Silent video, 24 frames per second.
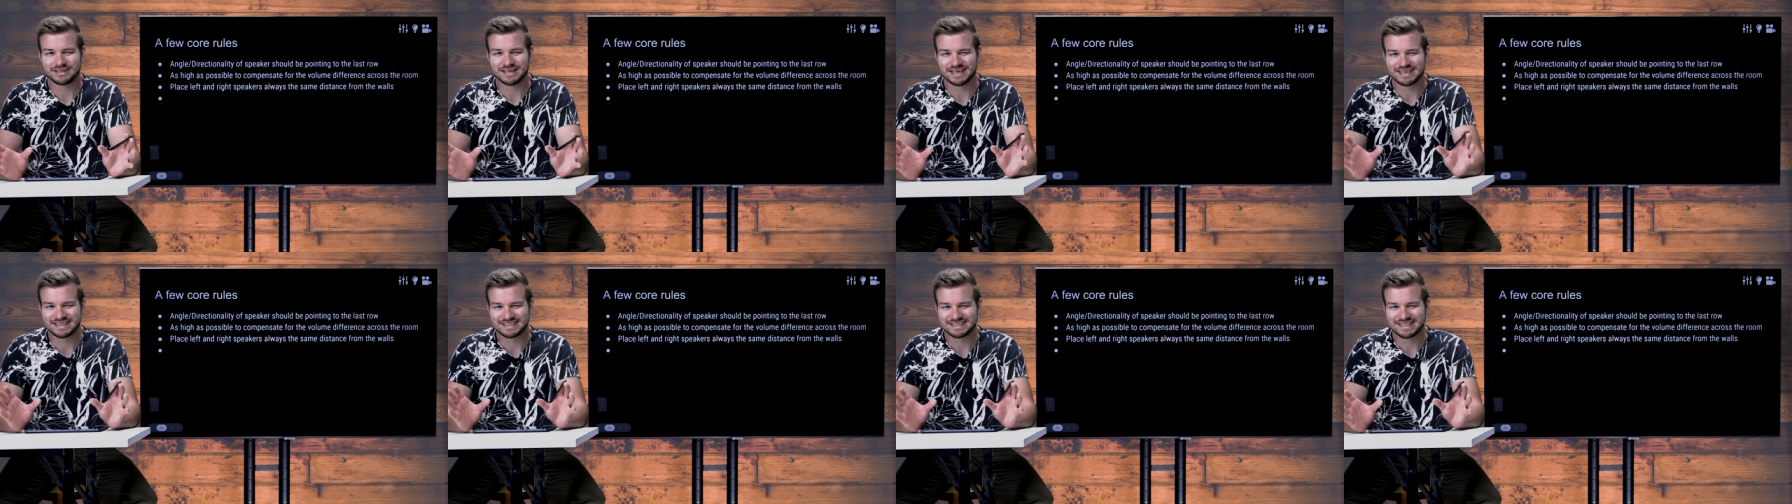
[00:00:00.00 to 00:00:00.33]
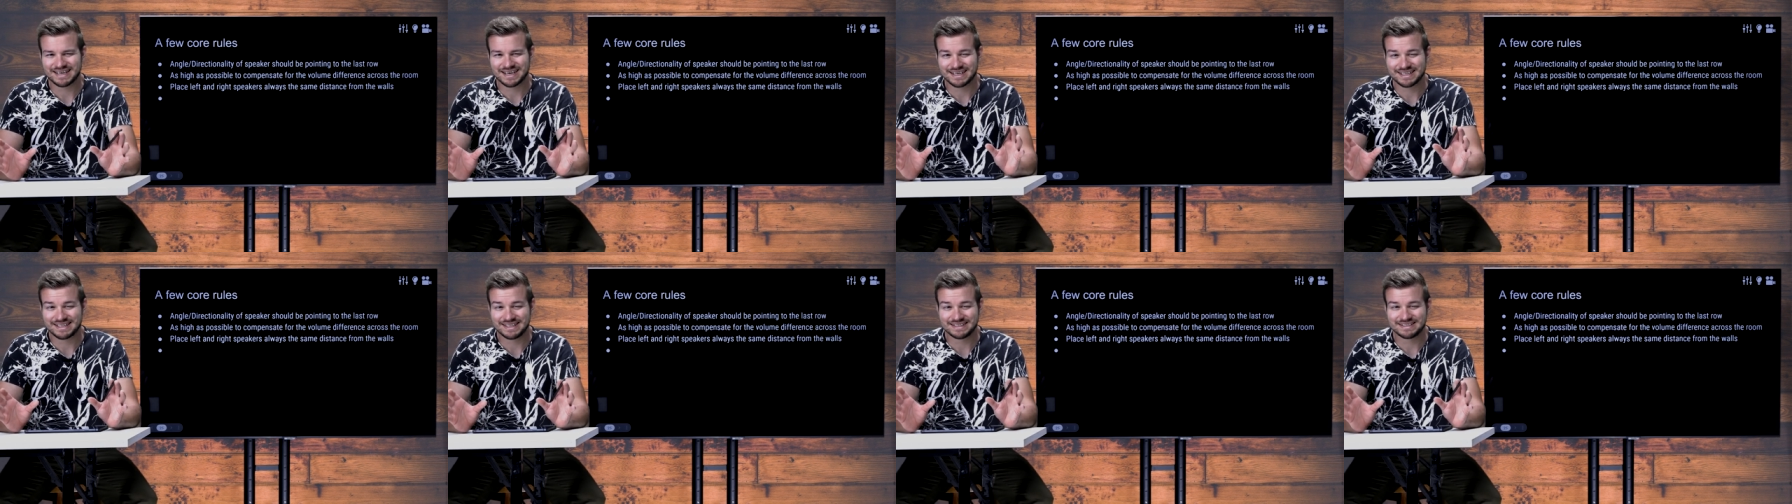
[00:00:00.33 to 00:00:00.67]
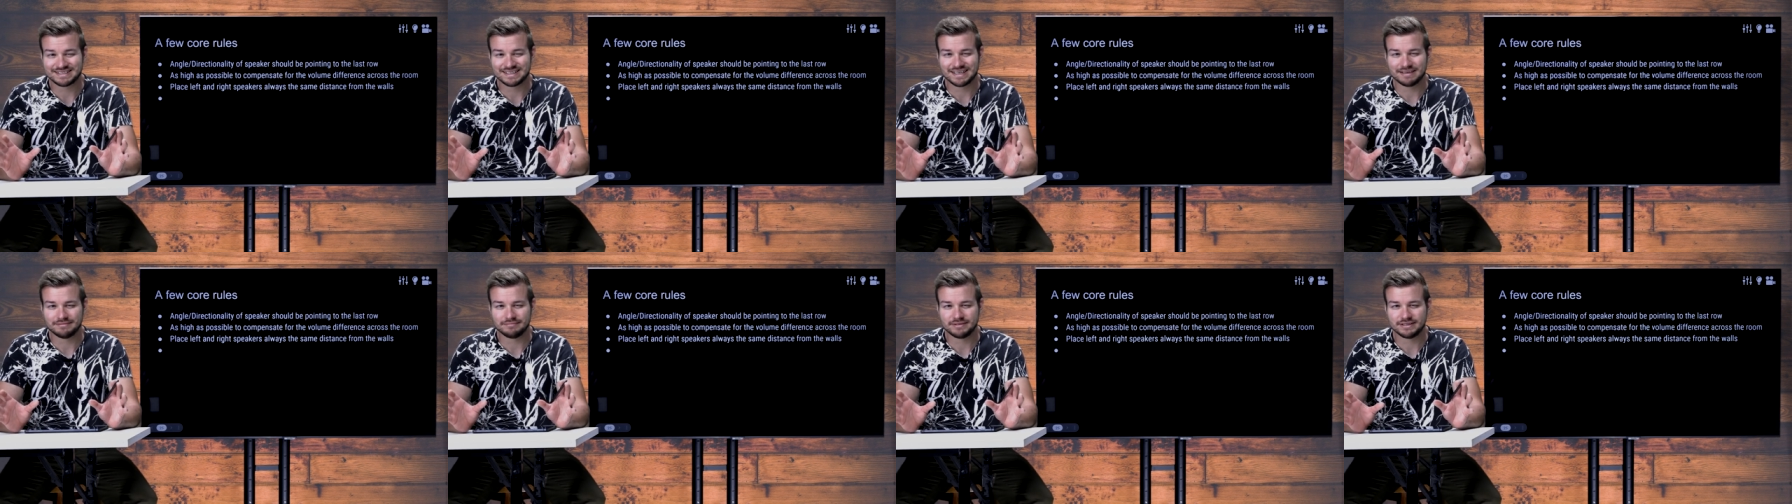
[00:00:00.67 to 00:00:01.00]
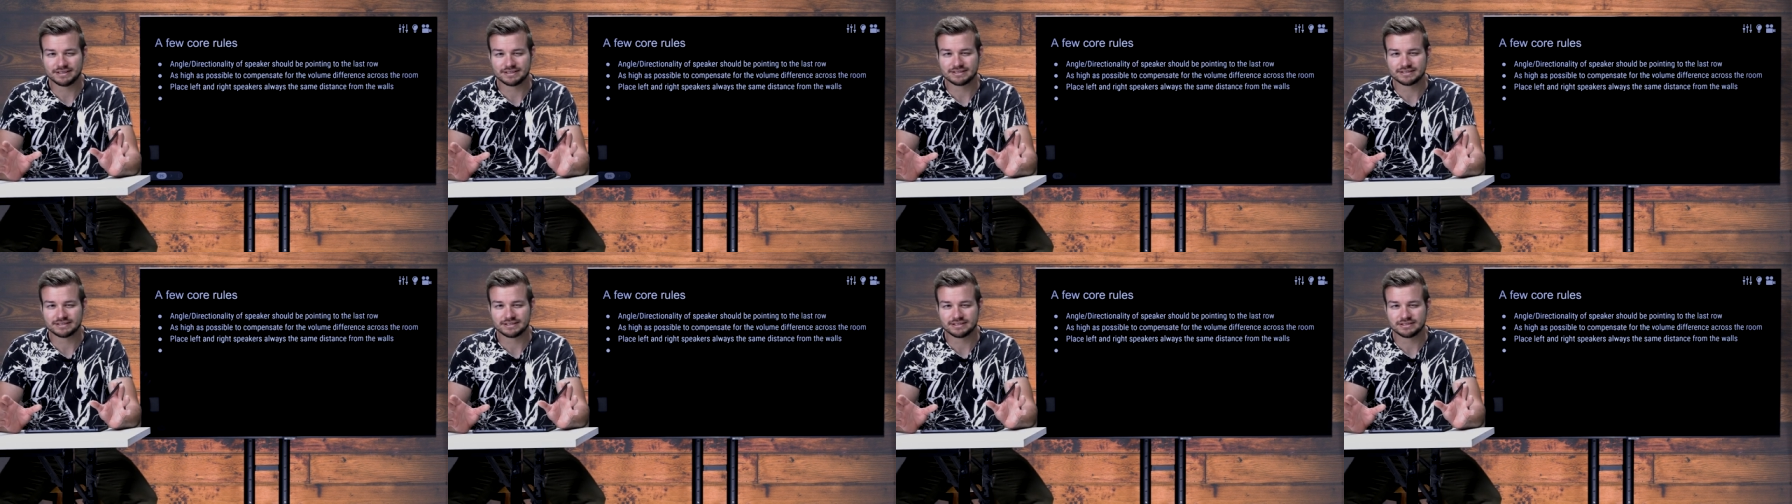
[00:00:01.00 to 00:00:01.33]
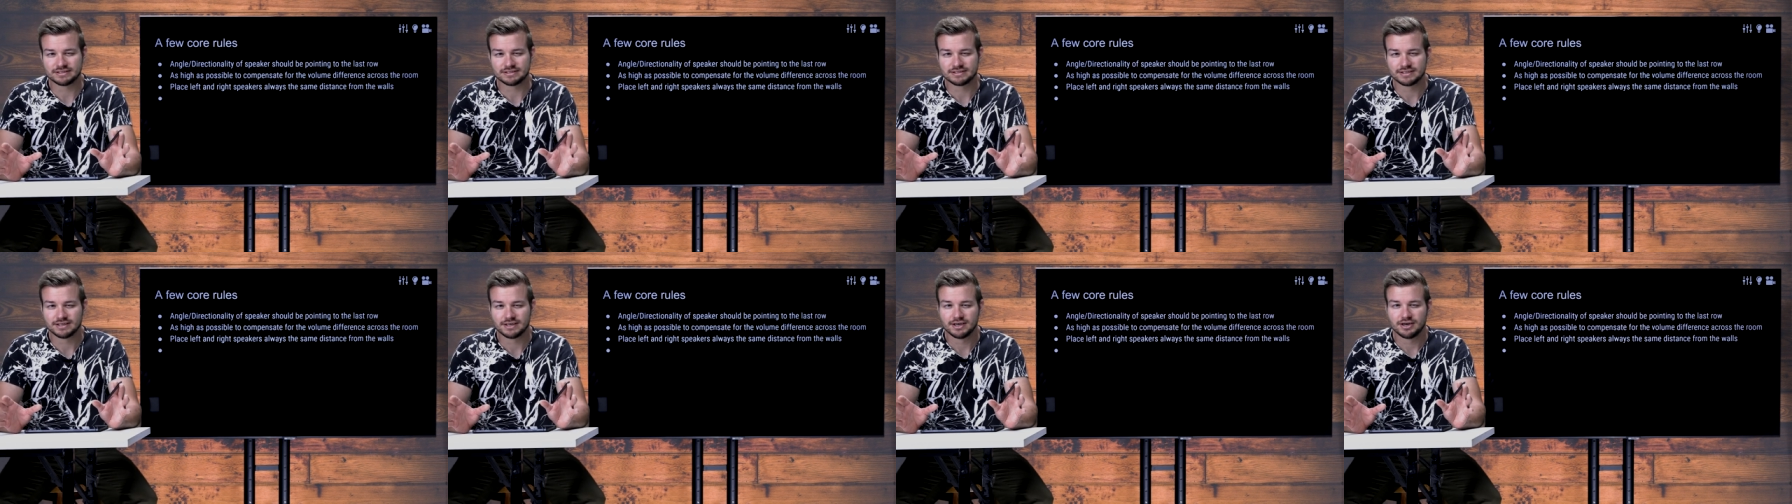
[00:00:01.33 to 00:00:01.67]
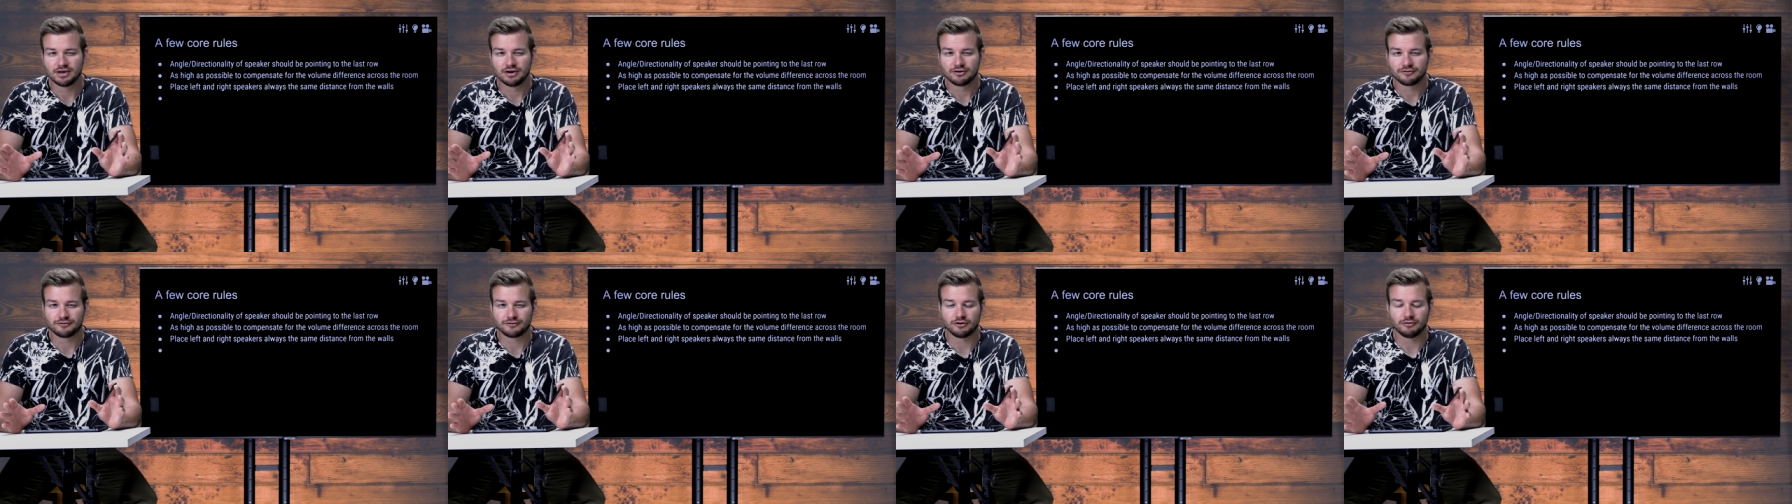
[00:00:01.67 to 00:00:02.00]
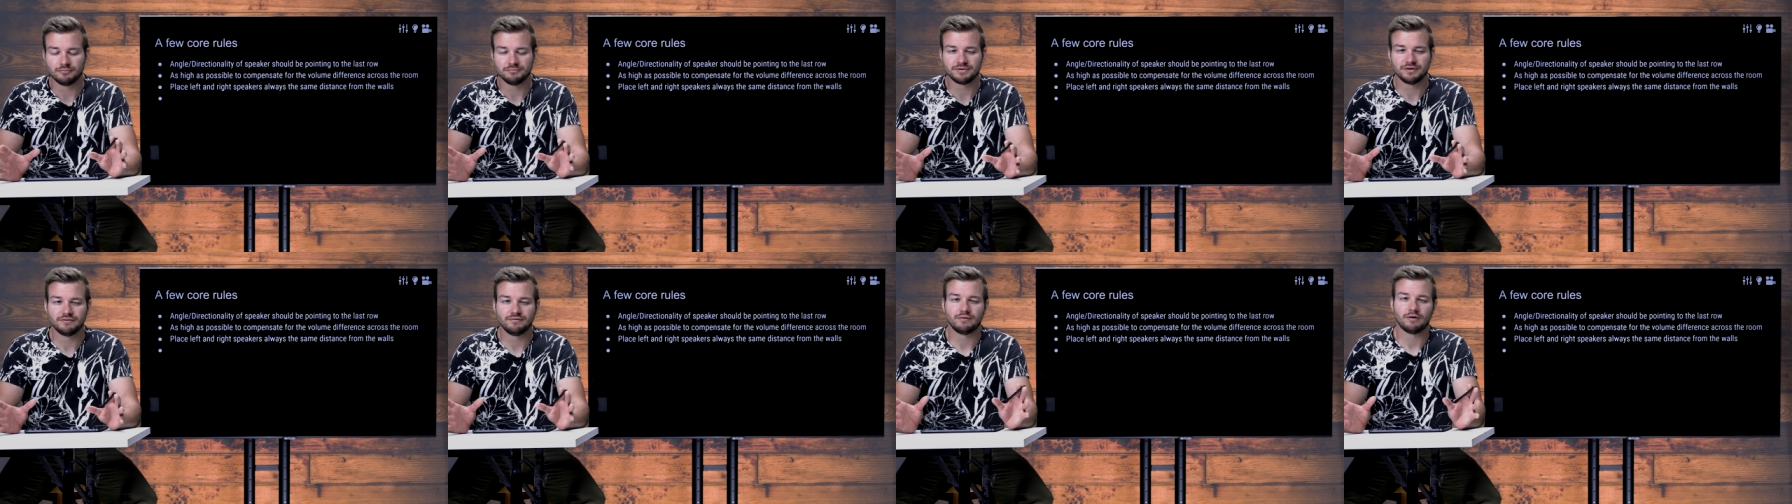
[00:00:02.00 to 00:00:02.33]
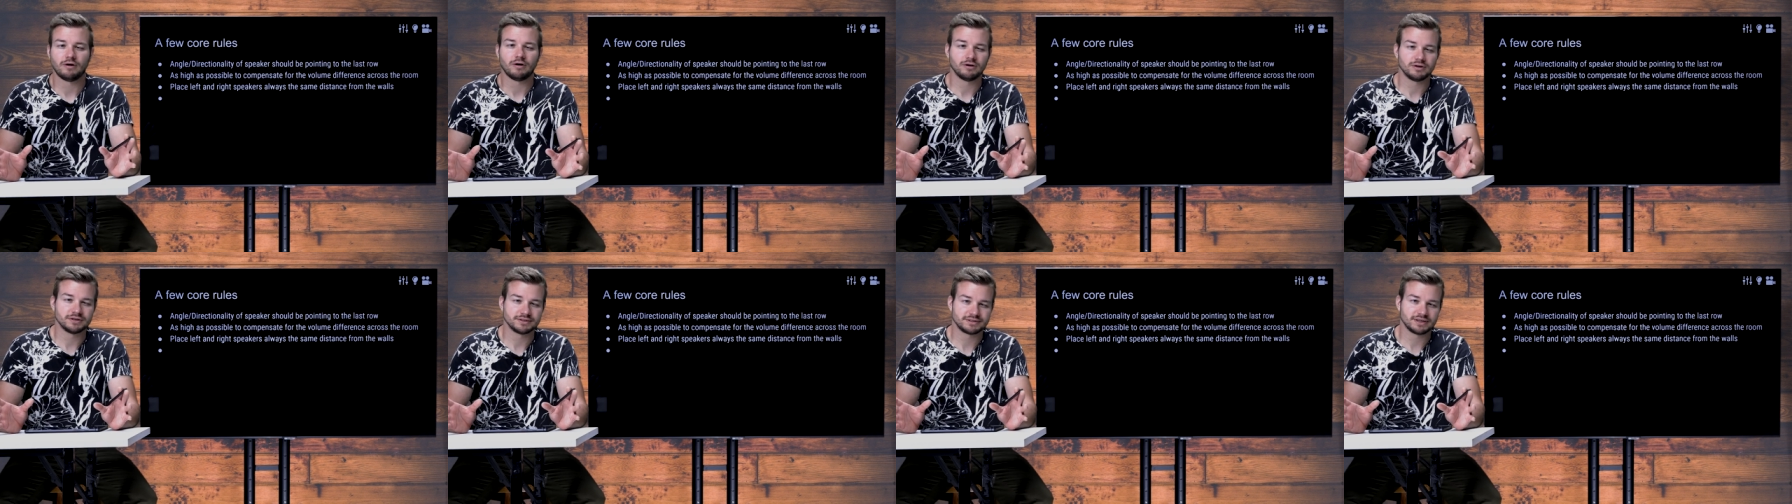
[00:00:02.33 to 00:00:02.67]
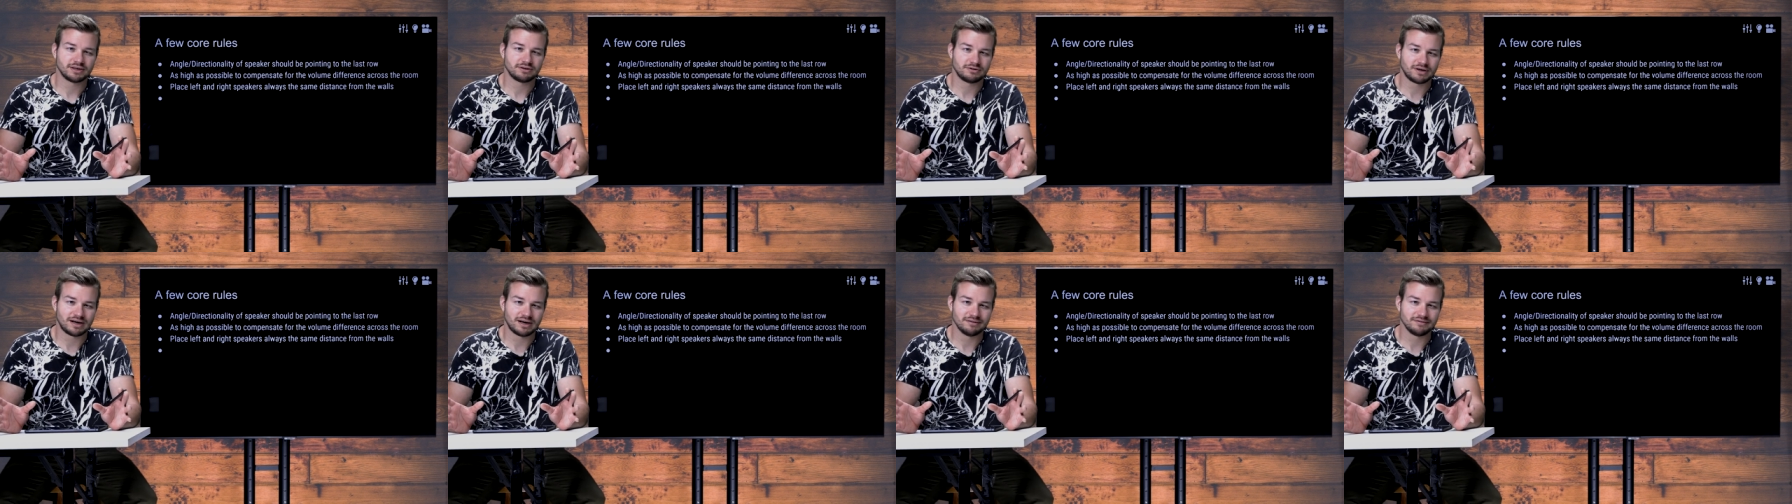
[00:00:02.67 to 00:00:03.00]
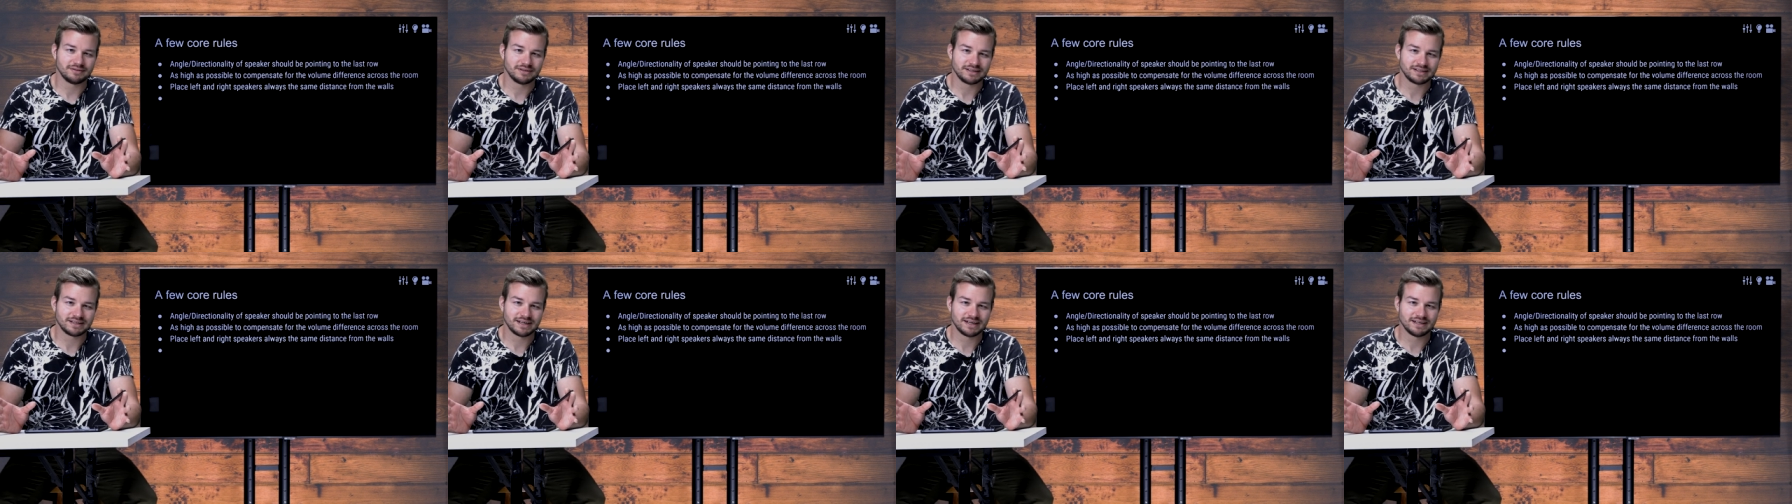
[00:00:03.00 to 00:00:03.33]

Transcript: the exactly same distance from the walls around it.